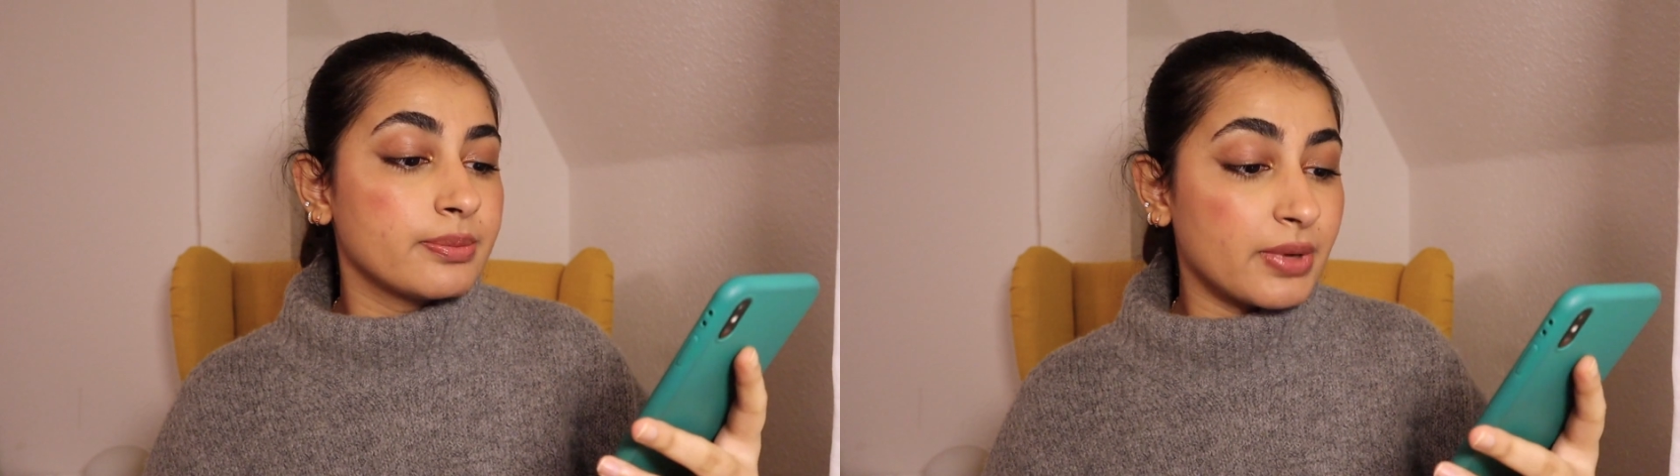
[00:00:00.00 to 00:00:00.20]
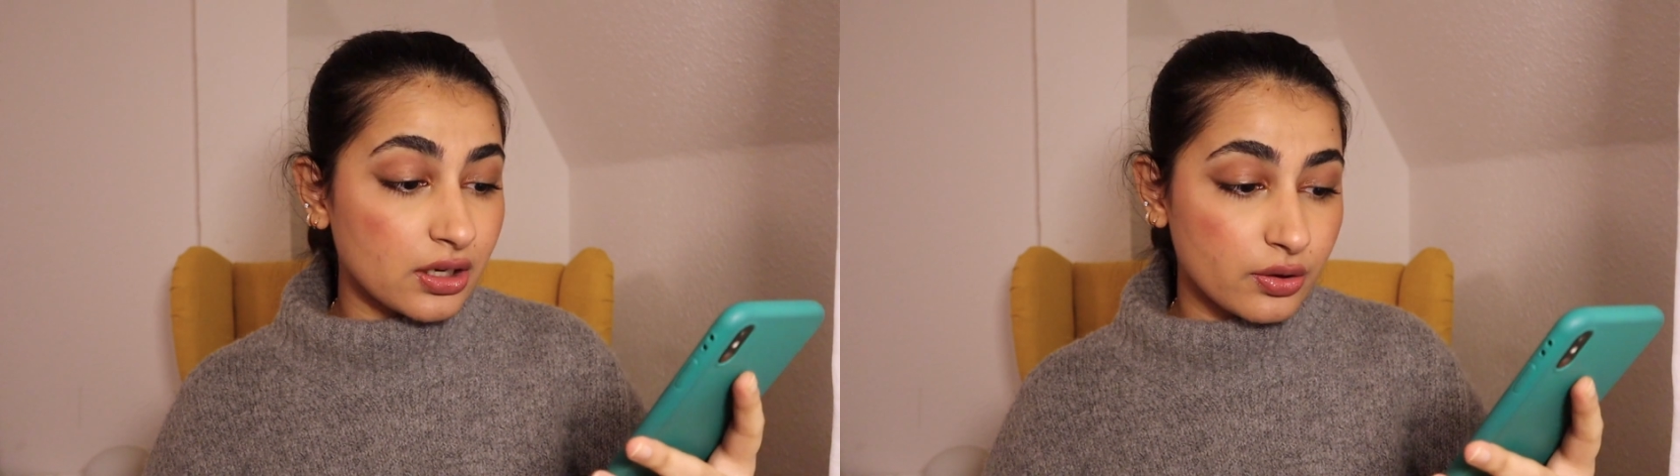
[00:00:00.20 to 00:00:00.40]

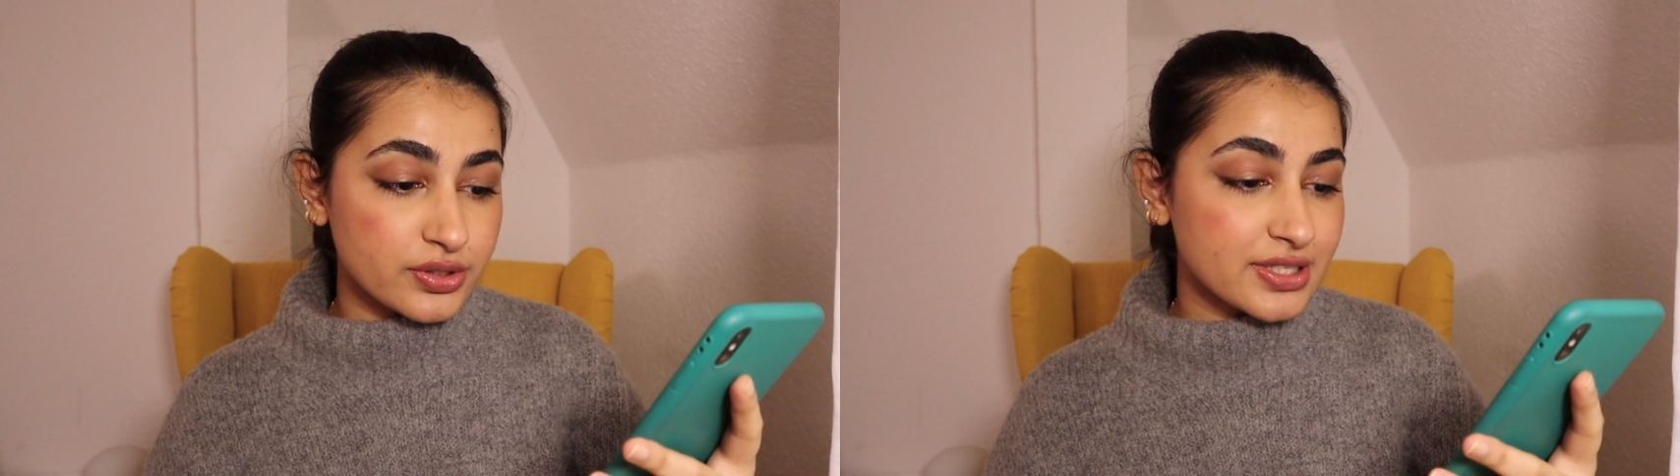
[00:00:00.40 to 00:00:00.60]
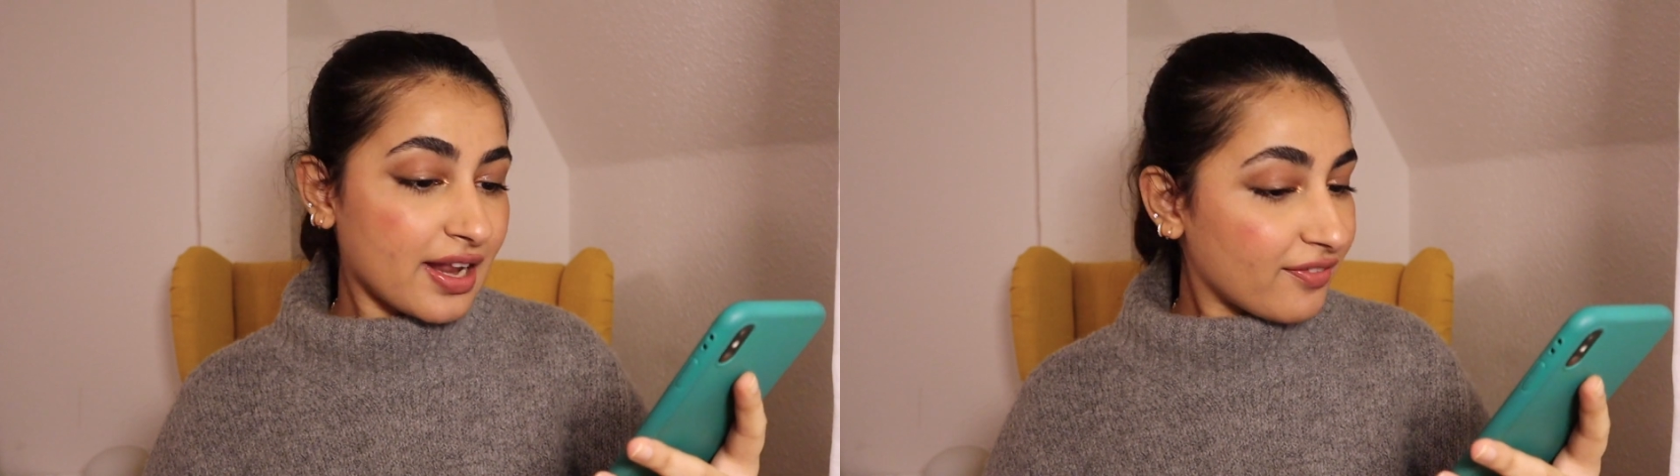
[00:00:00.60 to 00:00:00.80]
Middle
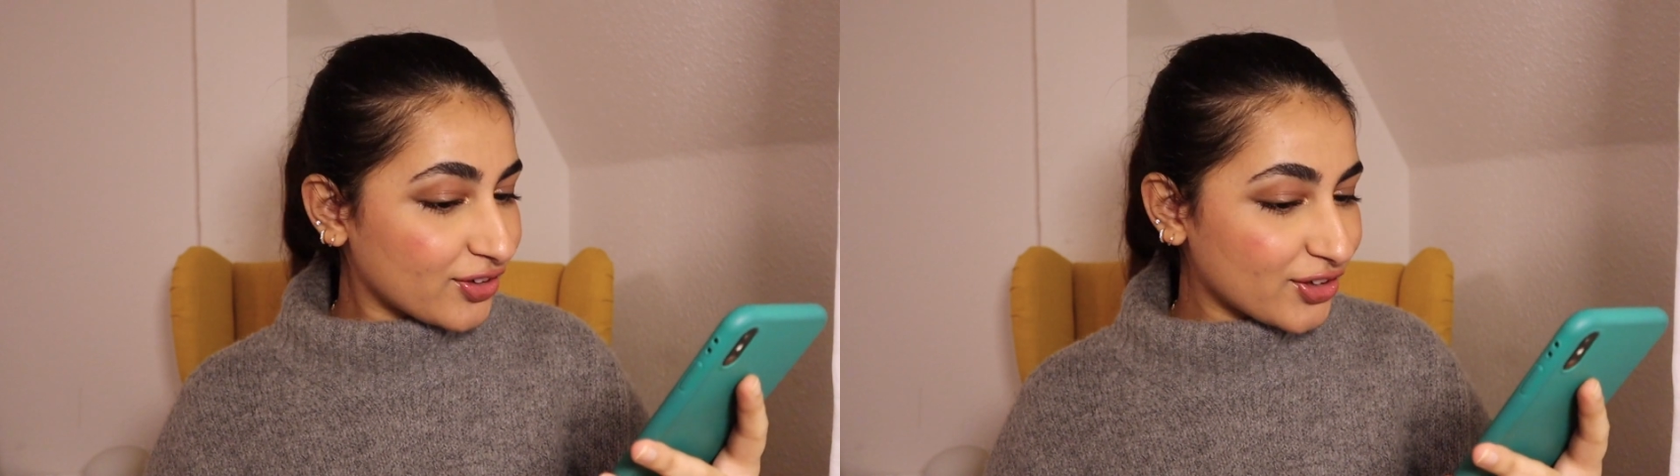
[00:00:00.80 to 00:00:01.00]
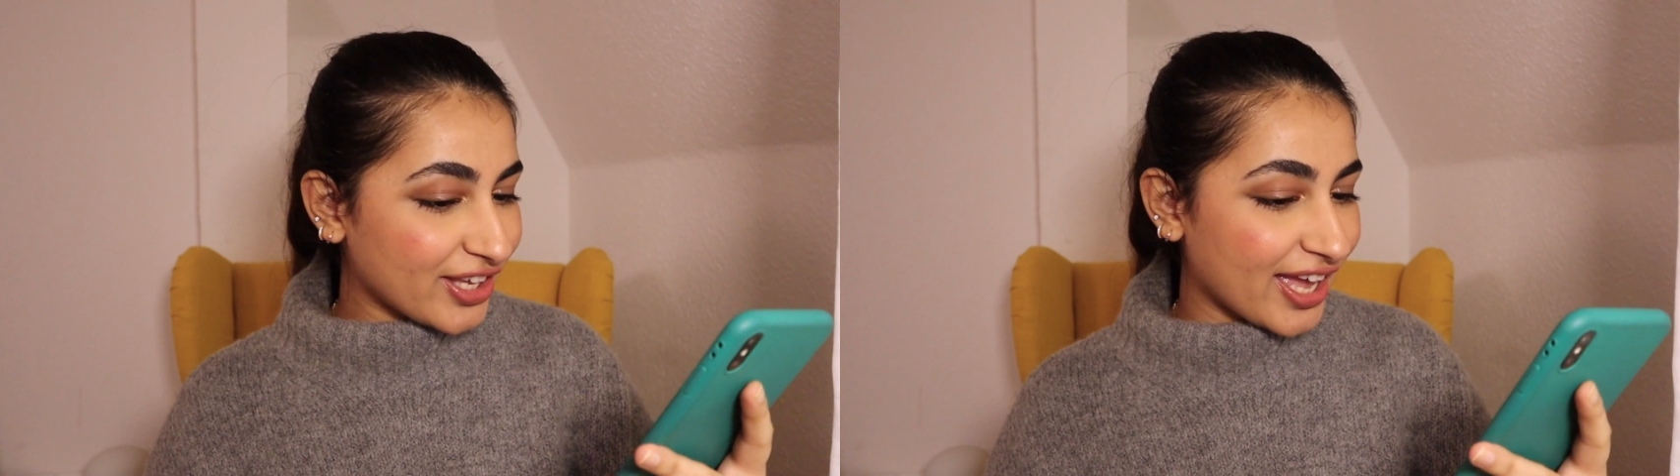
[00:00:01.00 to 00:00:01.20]
notes,
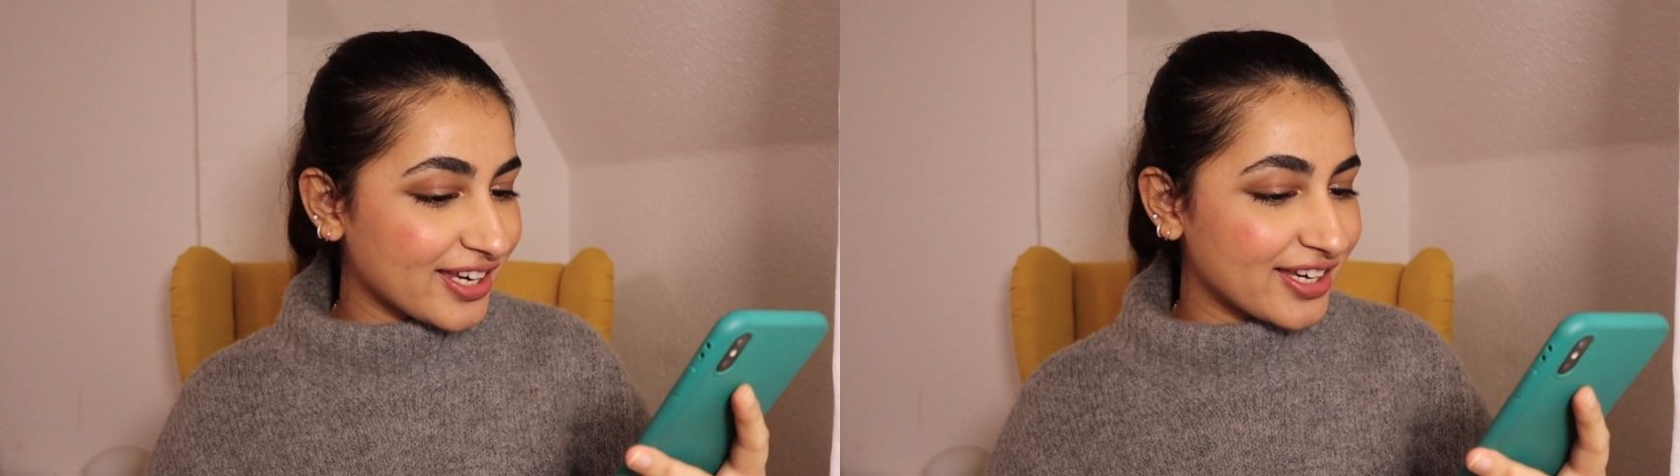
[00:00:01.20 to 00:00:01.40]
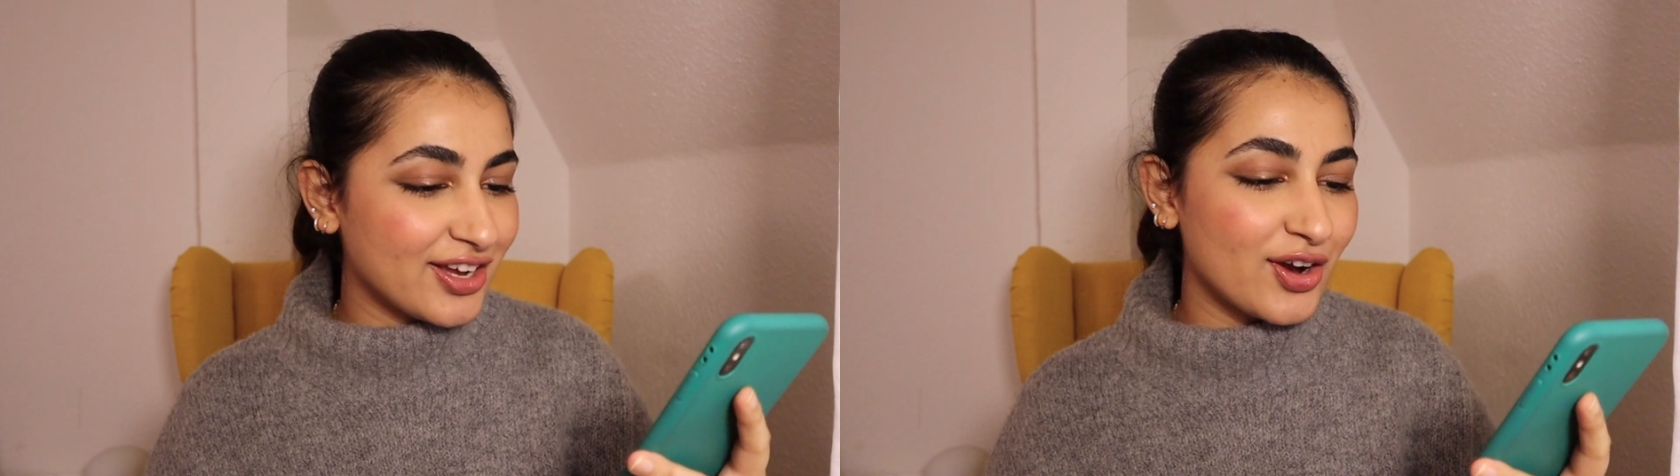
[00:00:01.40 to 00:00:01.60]
lavender again,